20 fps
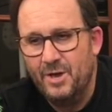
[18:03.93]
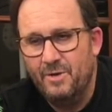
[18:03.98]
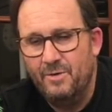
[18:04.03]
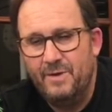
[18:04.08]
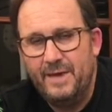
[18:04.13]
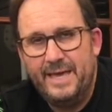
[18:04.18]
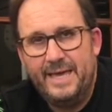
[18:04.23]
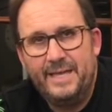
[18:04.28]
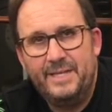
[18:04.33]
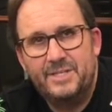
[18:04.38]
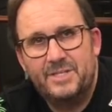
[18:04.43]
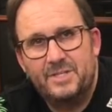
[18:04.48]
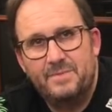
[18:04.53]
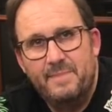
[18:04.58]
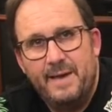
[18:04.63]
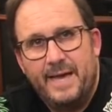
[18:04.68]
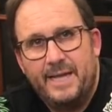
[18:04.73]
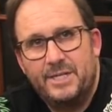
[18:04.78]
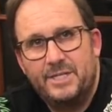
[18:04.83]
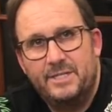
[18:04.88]
He
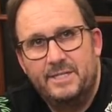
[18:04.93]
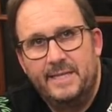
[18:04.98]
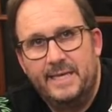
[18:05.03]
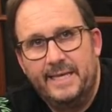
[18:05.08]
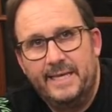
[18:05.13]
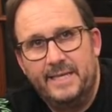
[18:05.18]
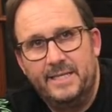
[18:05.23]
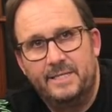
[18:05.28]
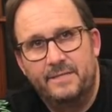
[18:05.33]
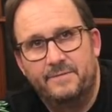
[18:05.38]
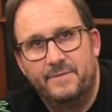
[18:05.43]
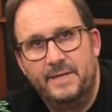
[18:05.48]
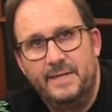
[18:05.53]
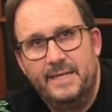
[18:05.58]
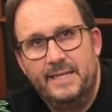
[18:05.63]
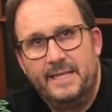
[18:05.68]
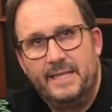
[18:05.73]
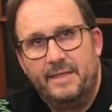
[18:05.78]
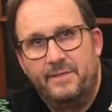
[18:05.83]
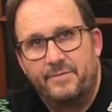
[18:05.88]
smashed these for
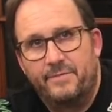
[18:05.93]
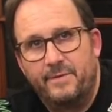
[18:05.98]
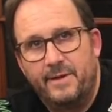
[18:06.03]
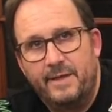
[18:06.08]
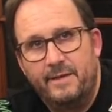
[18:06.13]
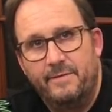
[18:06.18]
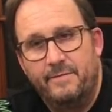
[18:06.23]
nearly 3